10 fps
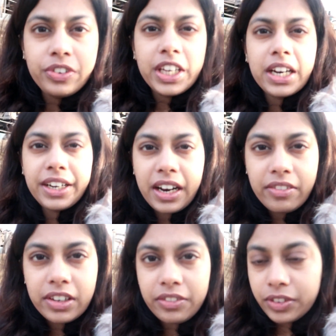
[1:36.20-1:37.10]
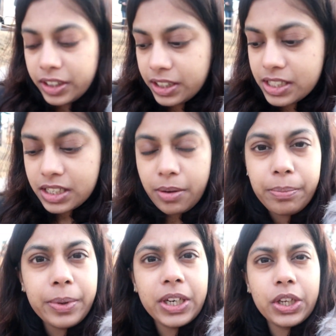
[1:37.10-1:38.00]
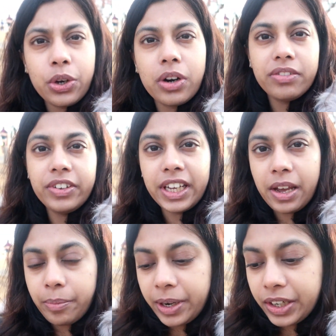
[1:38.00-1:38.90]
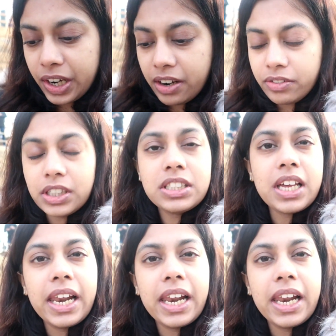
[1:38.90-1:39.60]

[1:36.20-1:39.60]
we are traveling with this company called VIP Travels.